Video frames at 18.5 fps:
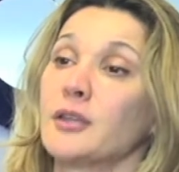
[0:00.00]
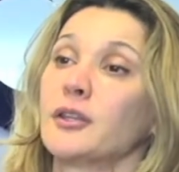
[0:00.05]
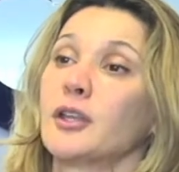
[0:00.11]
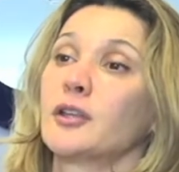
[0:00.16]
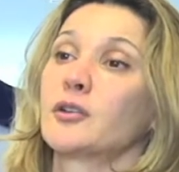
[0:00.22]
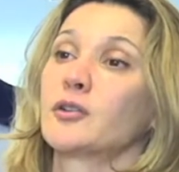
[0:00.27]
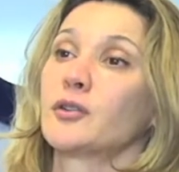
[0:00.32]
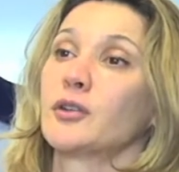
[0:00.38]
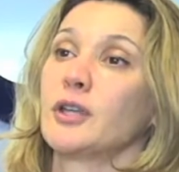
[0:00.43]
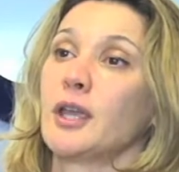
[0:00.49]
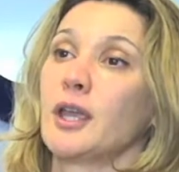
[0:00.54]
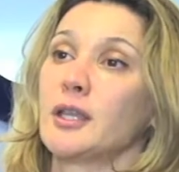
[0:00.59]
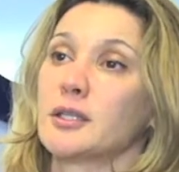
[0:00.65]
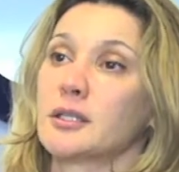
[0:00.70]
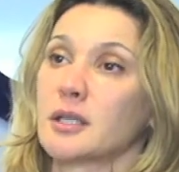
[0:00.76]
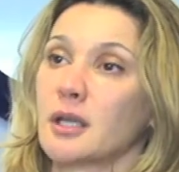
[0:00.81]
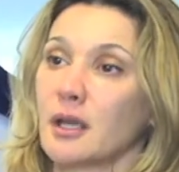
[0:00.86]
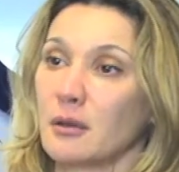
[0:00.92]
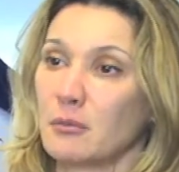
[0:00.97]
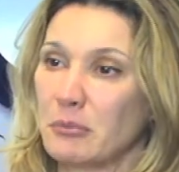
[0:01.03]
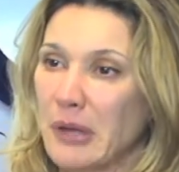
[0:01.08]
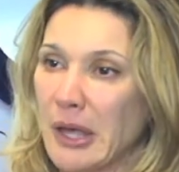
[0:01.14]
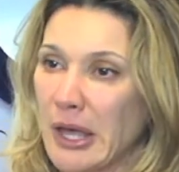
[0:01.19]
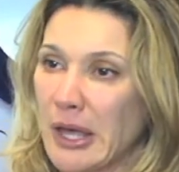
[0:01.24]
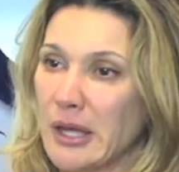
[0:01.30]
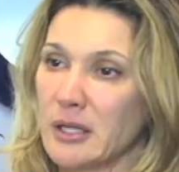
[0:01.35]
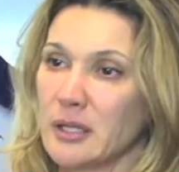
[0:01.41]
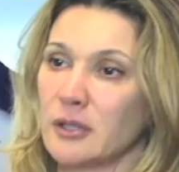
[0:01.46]
that creates
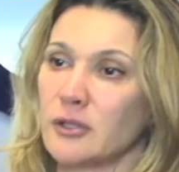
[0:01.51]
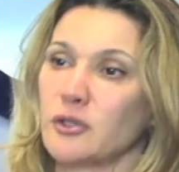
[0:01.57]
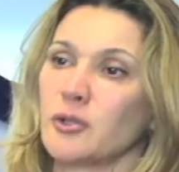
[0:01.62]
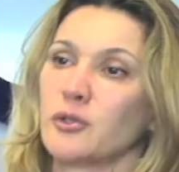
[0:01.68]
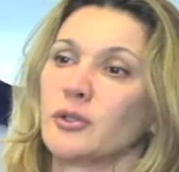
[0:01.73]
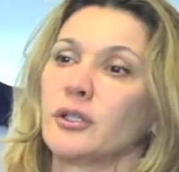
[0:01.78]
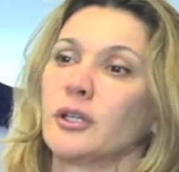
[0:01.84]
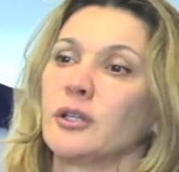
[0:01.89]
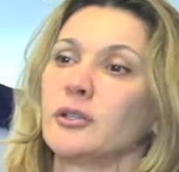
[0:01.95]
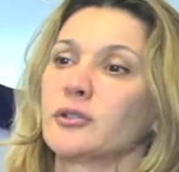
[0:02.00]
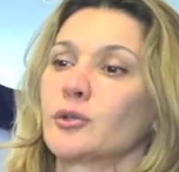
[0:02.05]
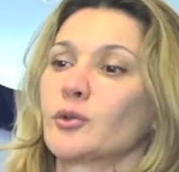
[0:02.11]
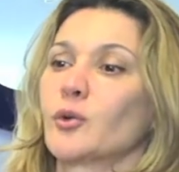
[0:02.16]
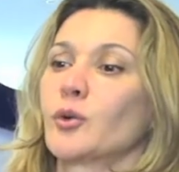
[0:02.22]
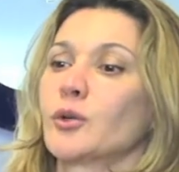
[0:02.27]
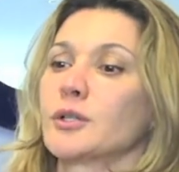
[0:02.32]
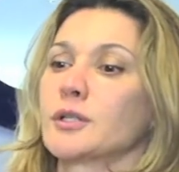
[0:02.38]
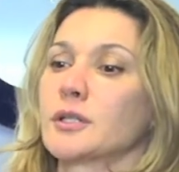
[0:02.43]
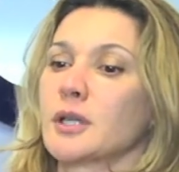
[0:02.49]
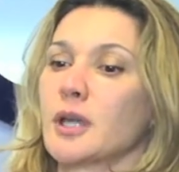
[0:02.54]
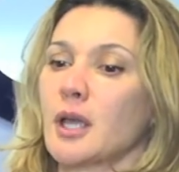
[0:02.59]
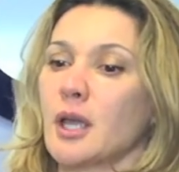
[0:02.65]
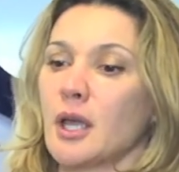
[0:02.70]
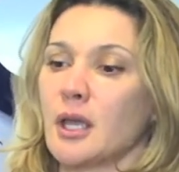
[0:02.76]
pain during intercourse,